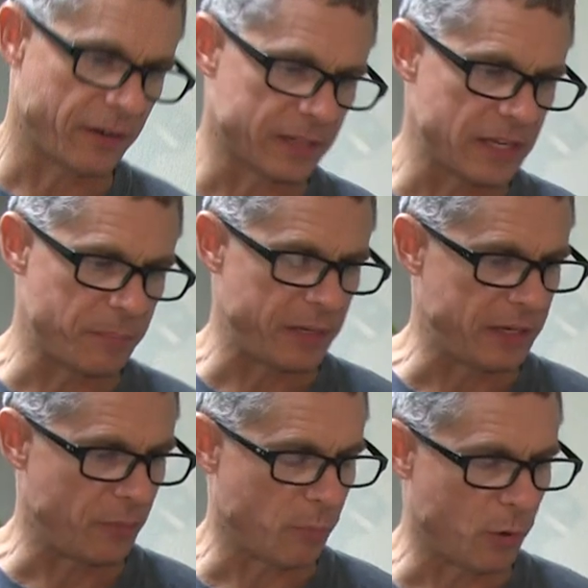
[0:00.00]
to keep
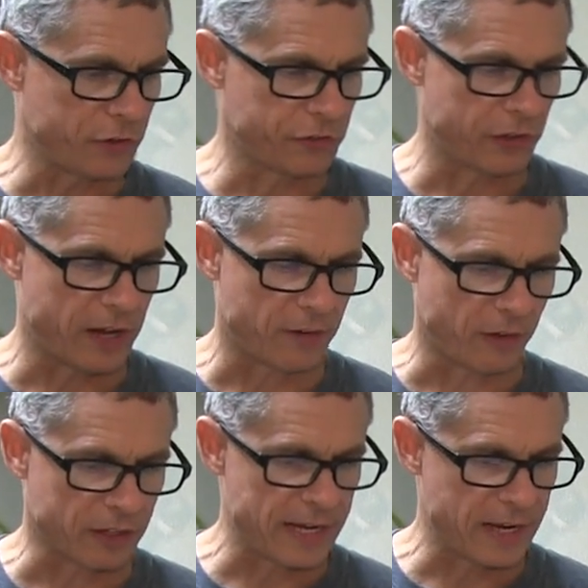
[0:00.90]
any moisture out of
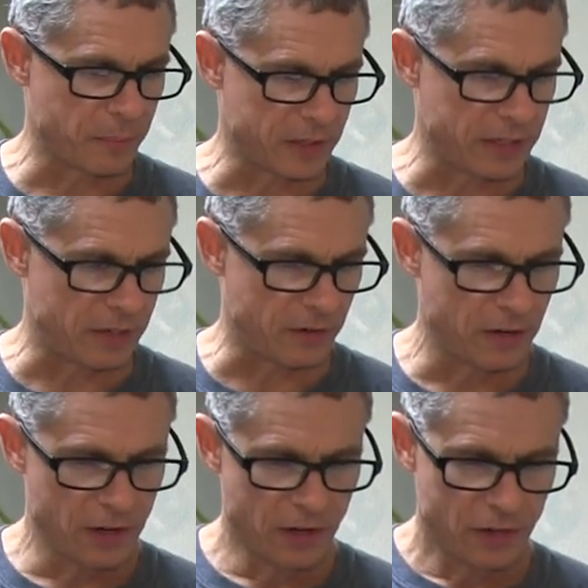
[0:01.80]
our camera gear.
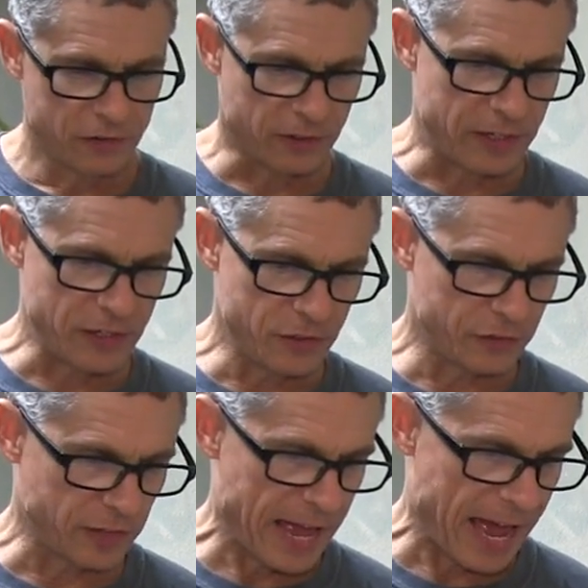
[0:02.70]
We're going to
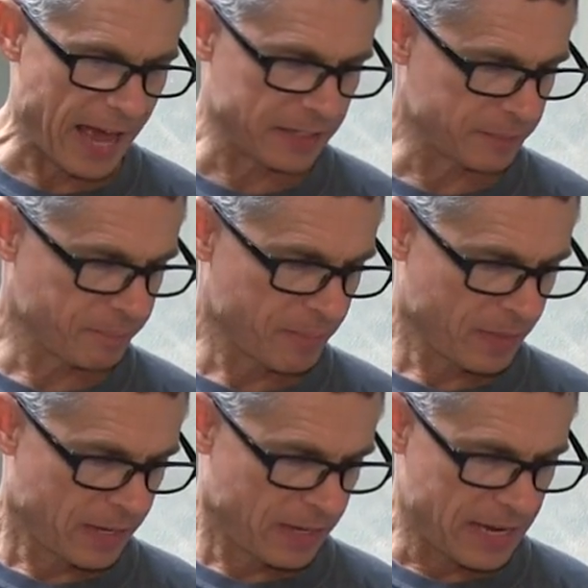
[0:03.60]
use that,
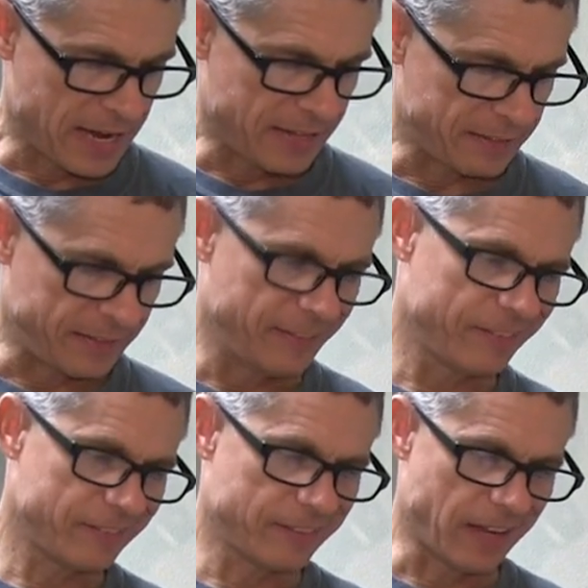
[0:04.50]
and
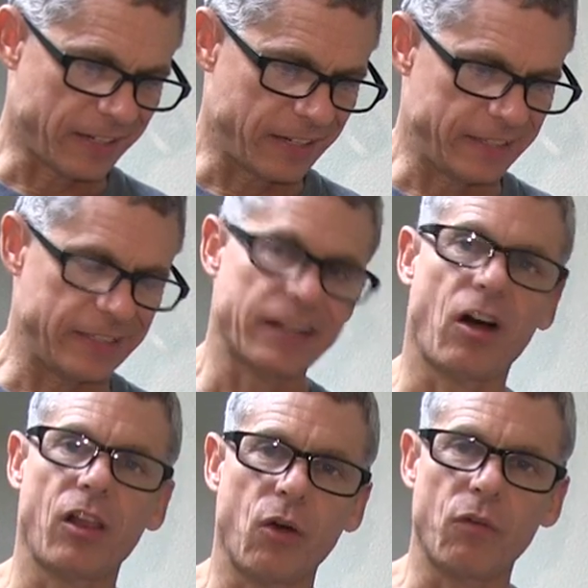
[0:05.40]
this is not going to get
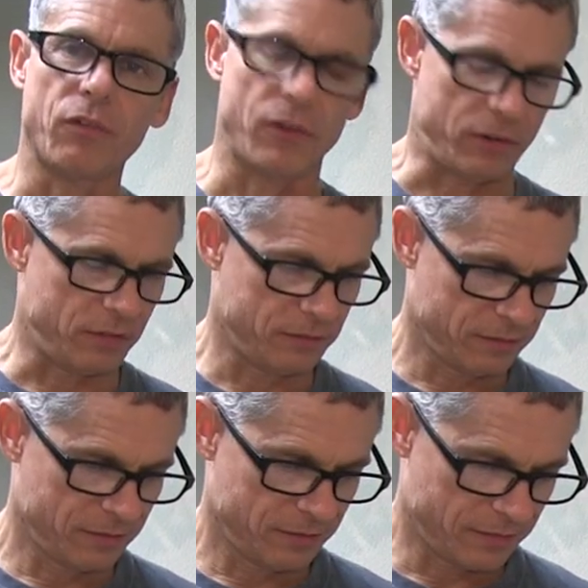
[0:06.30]
all over
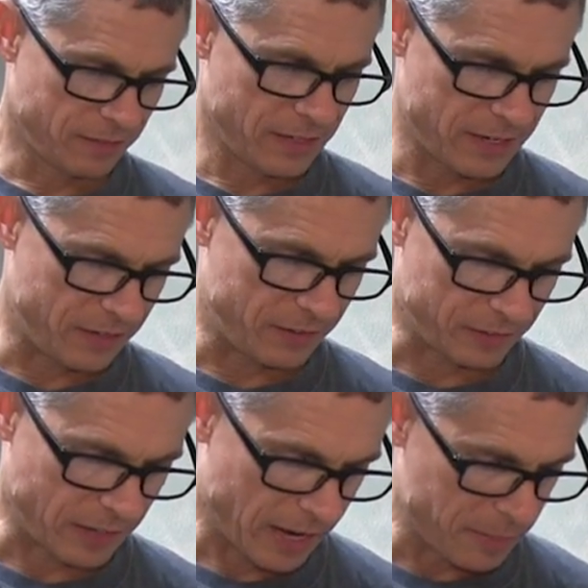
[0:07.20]

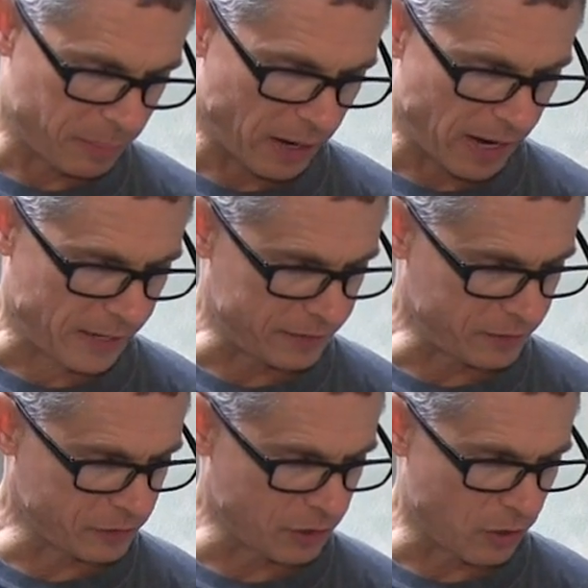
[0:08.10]
his
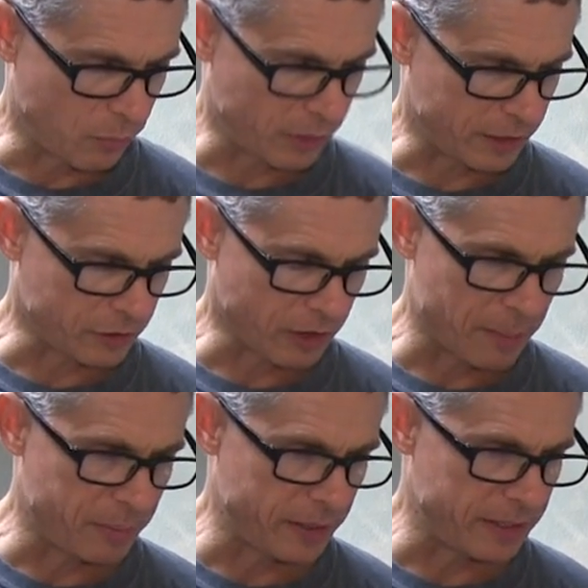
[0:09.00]
iPod. So we're going to
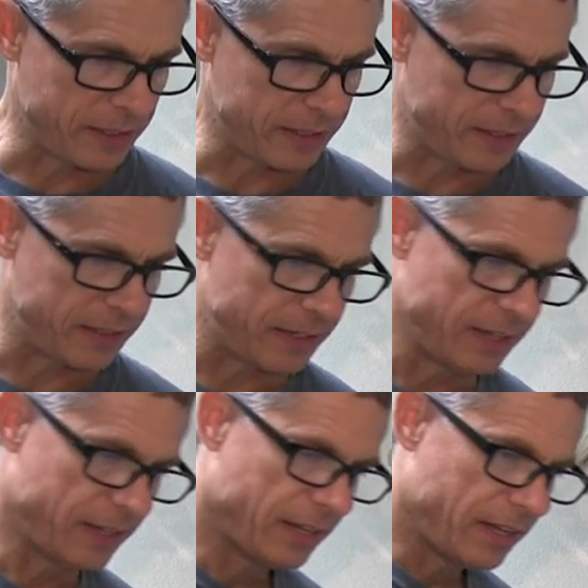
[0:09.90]
try putting it in
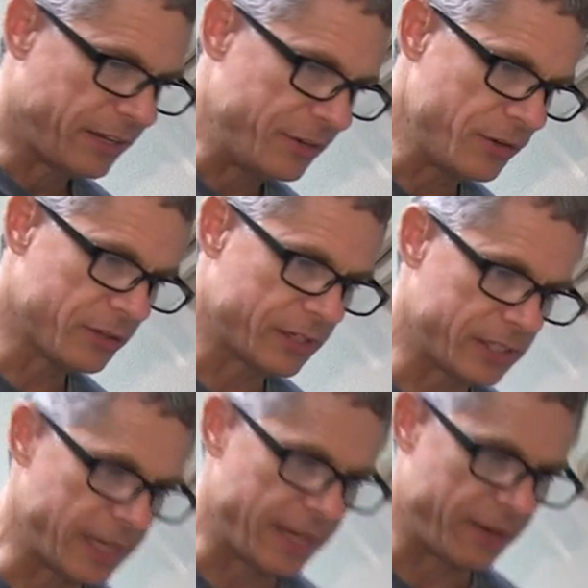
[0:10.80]
a new
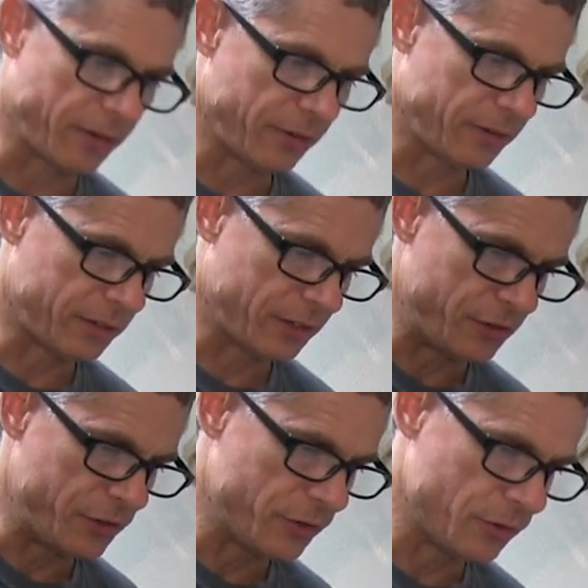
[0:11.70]
container, a
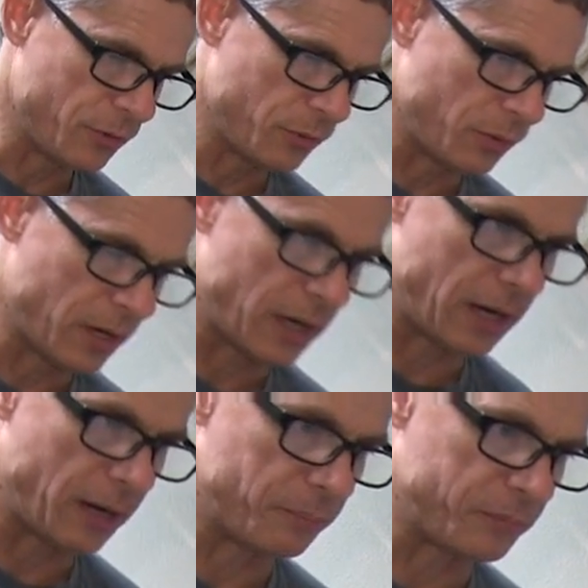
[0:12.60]
new
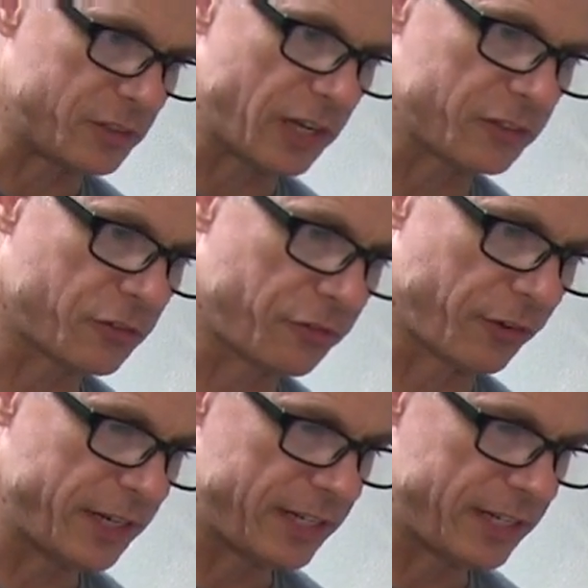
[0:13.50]
um, dust-free